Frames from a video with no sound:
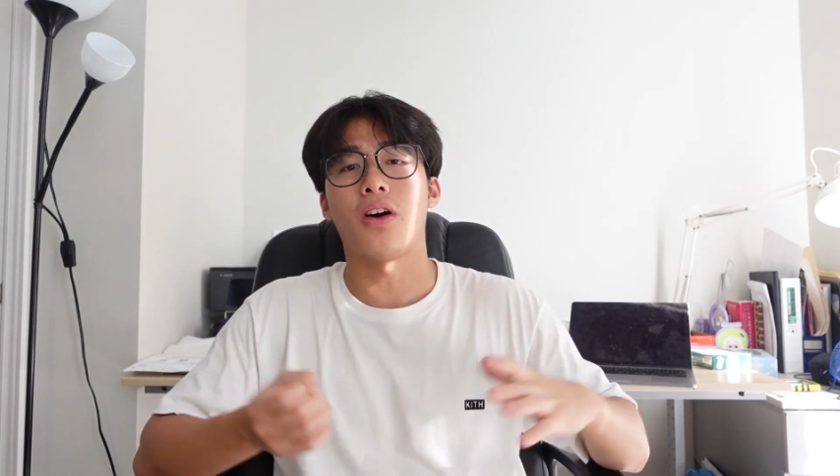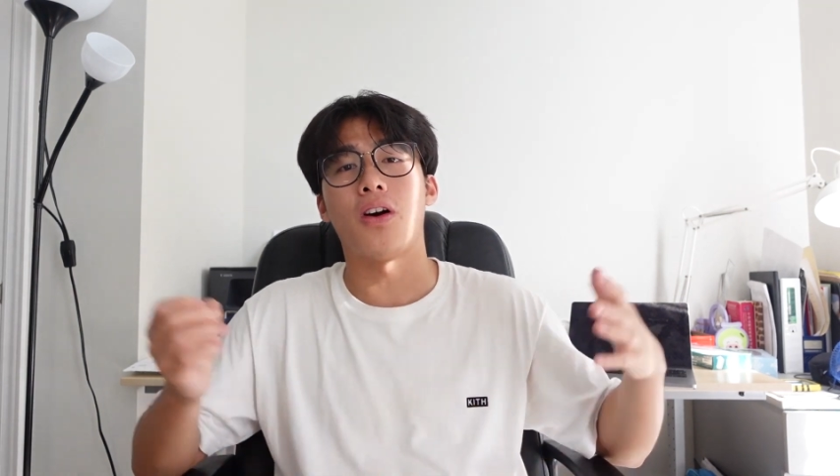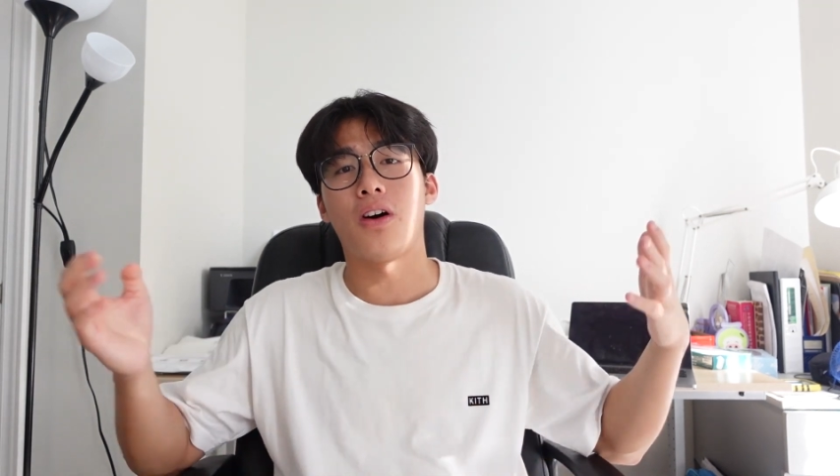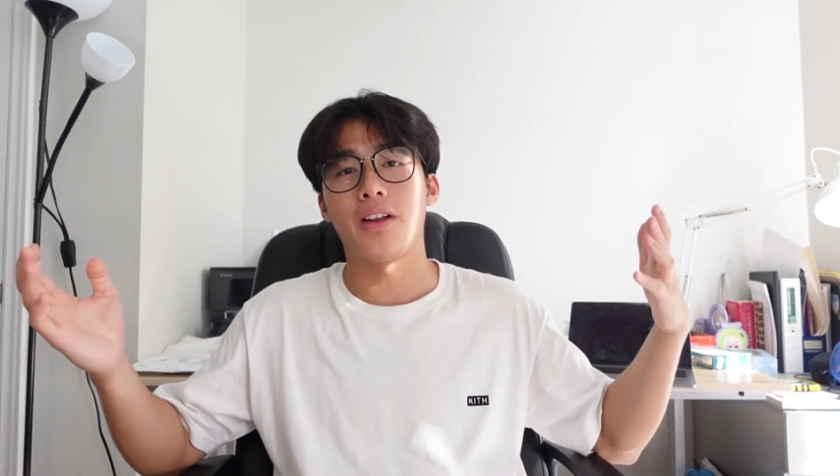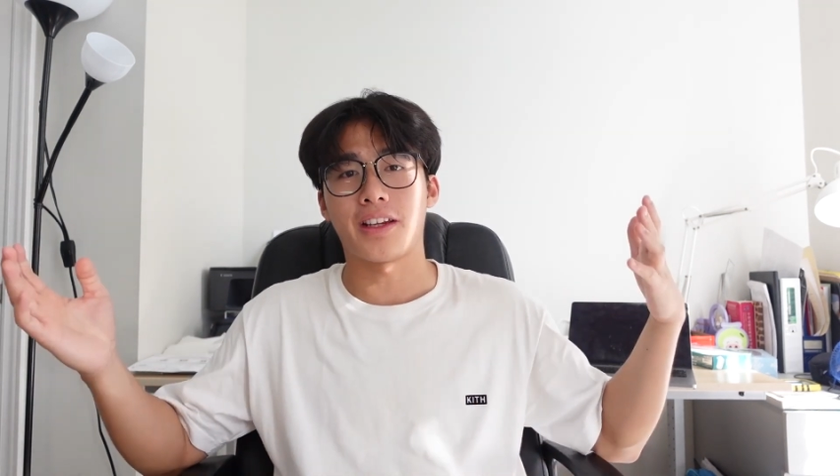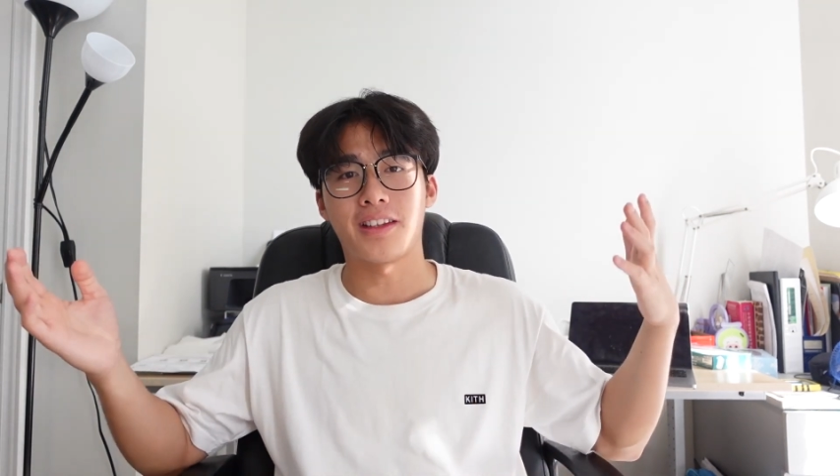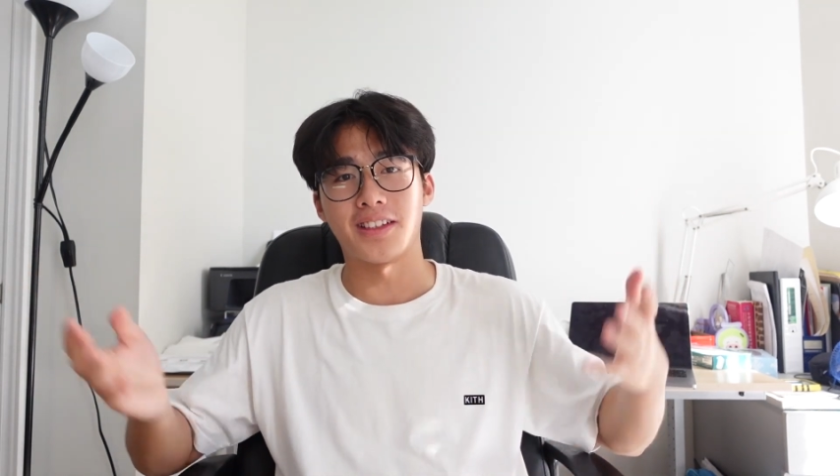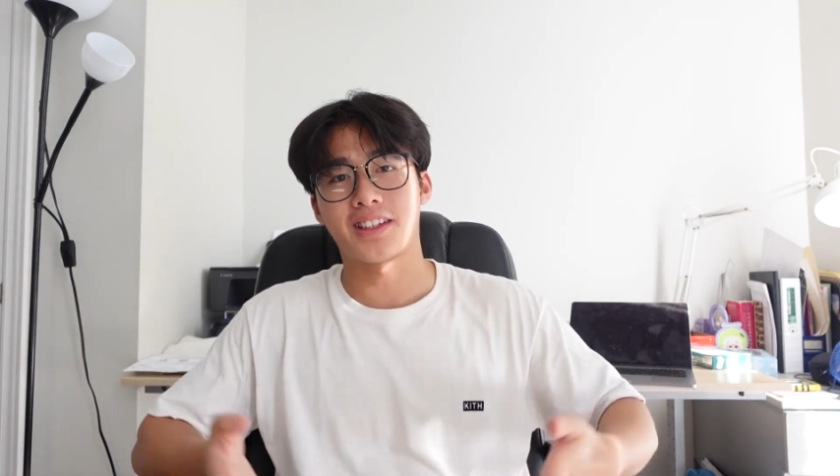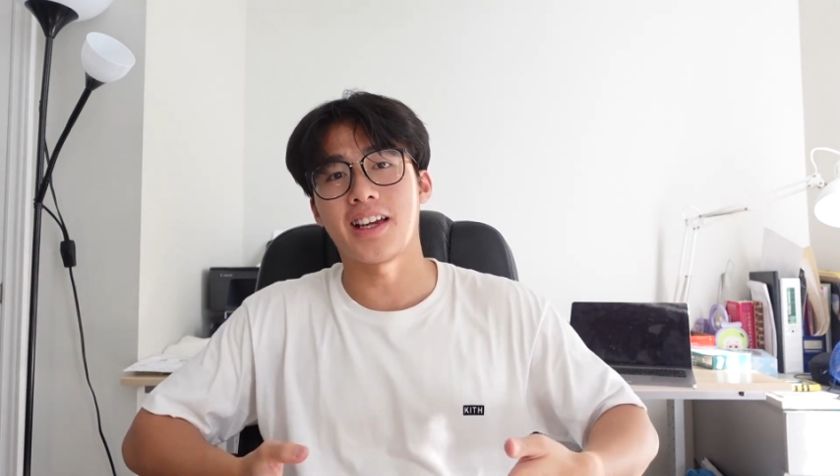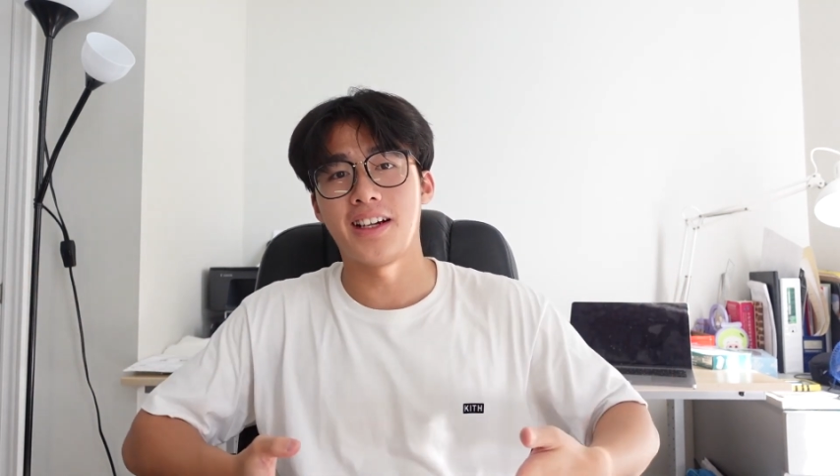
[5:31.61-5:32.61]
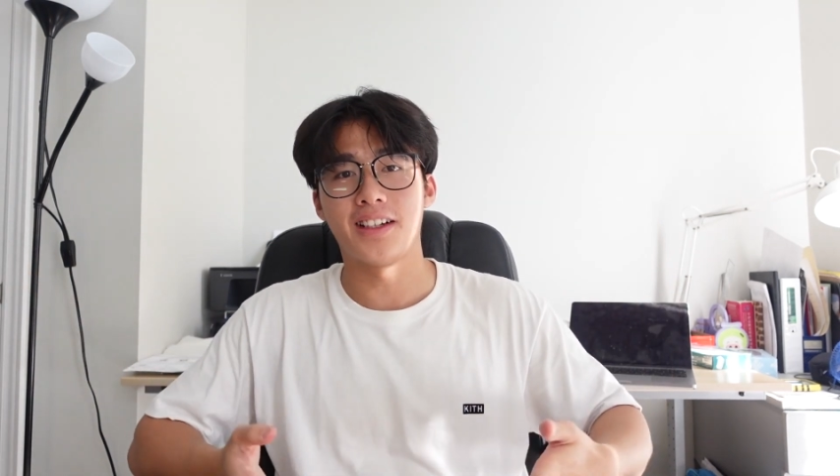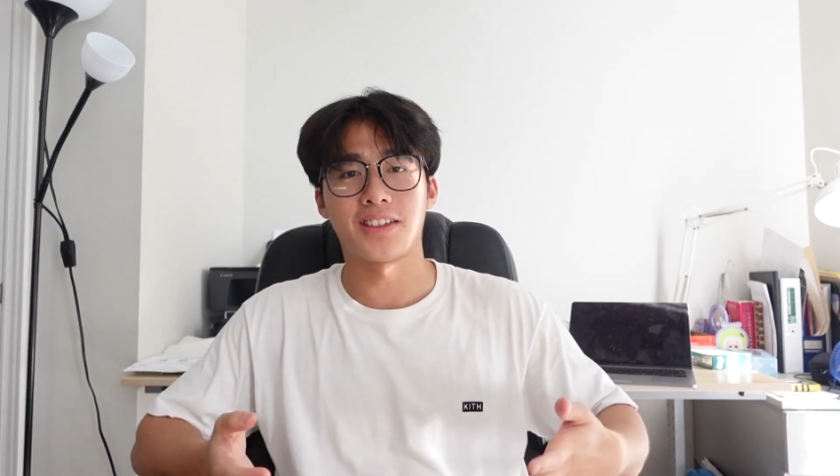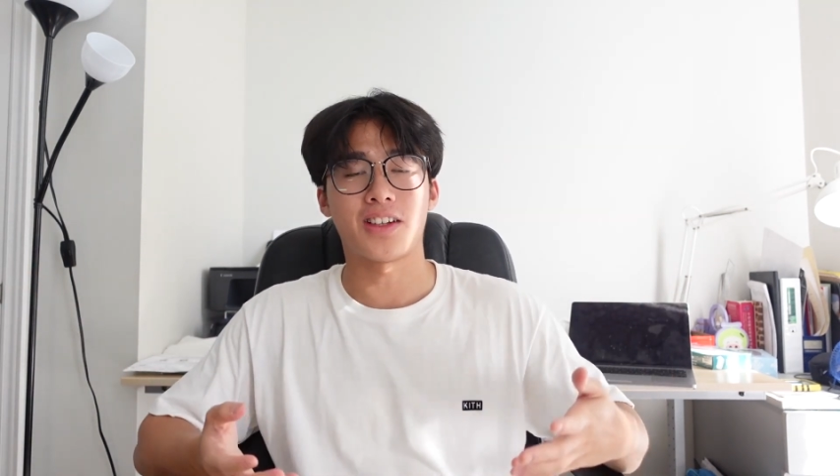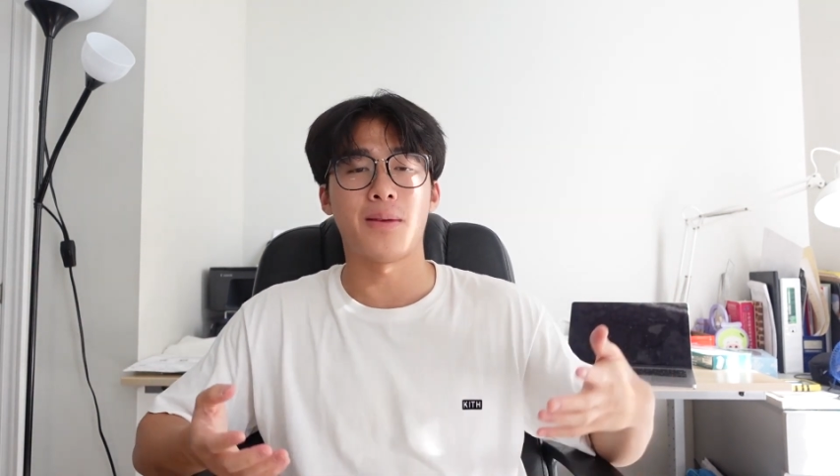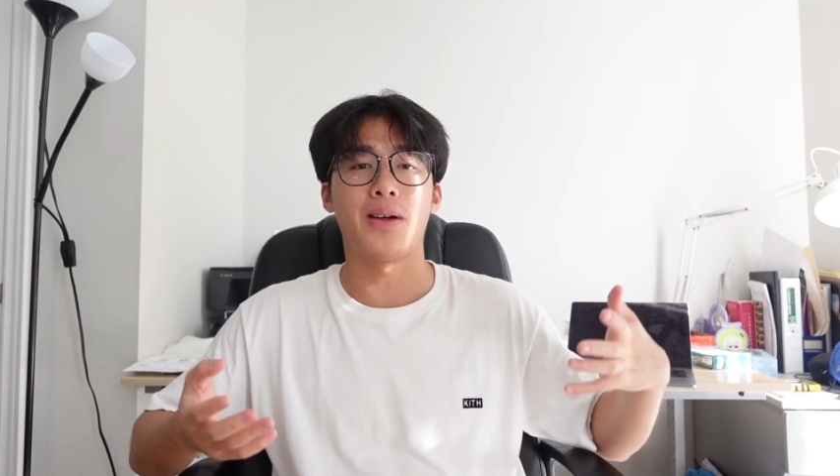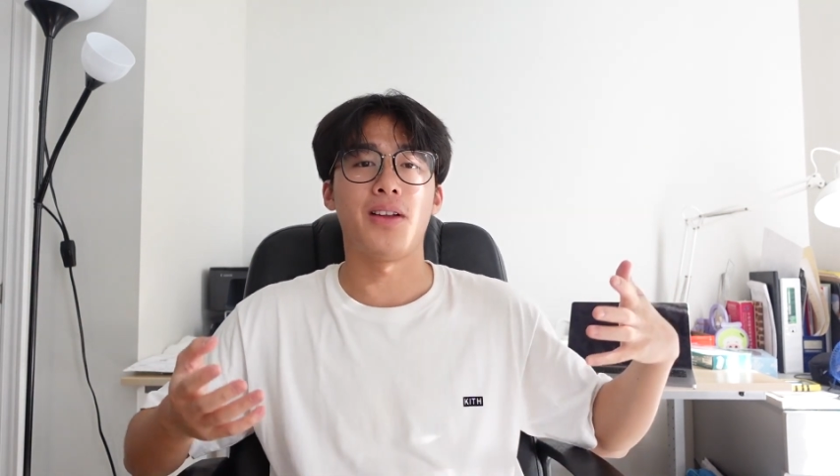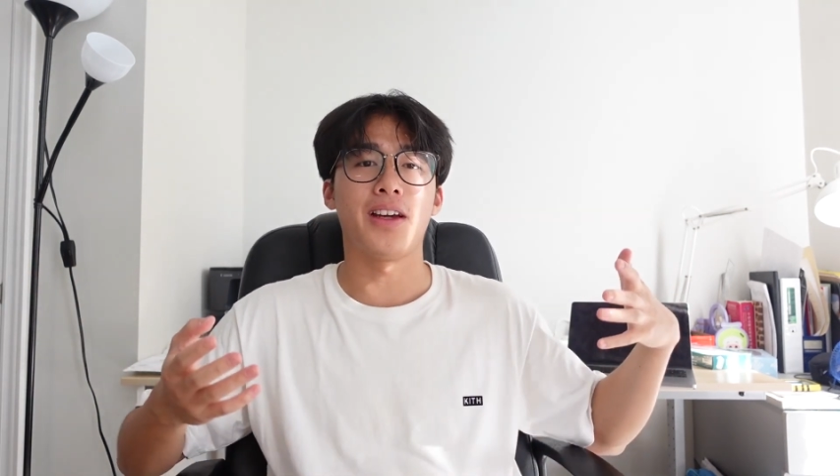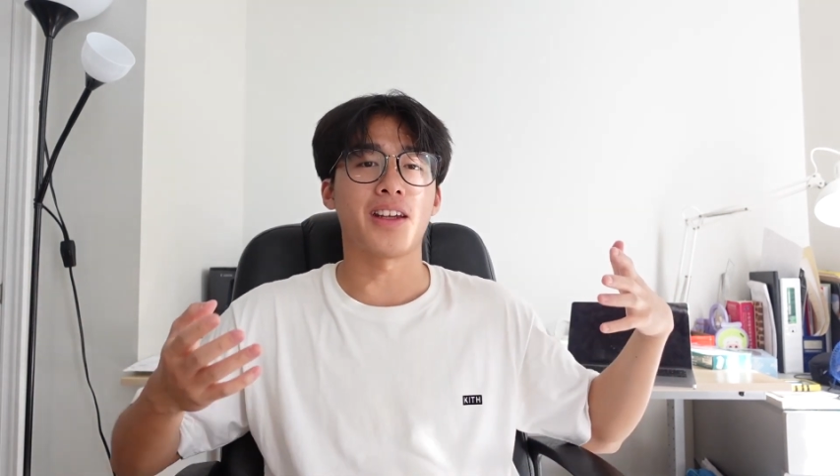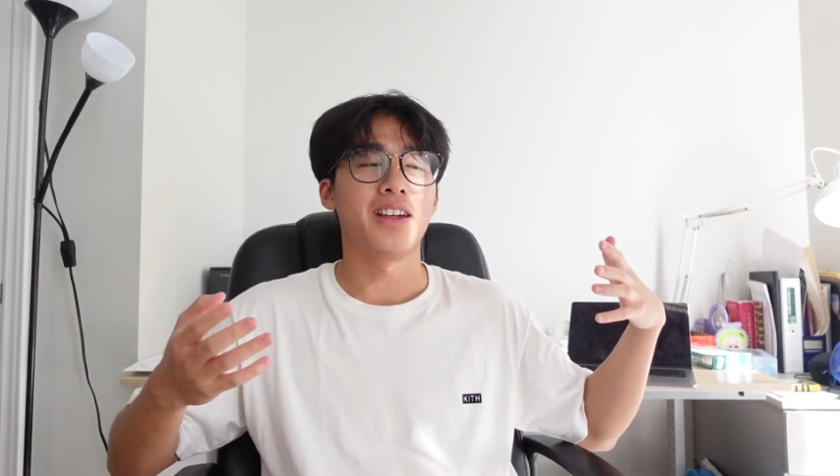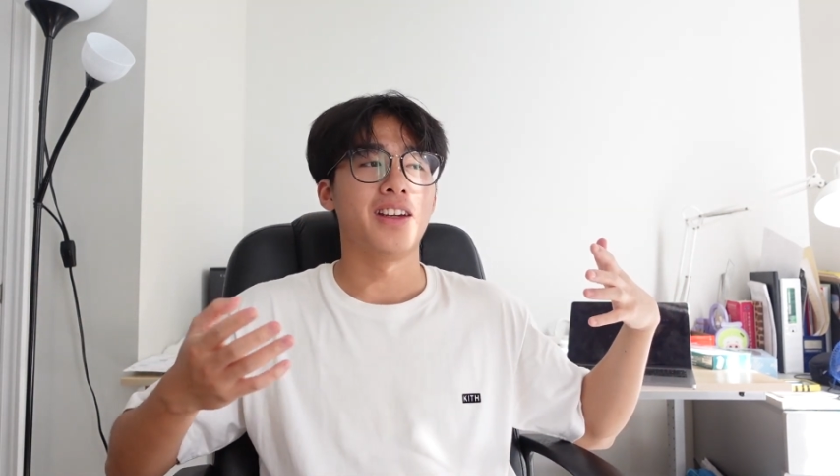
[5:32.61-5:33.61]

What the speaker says: all like discuss about like,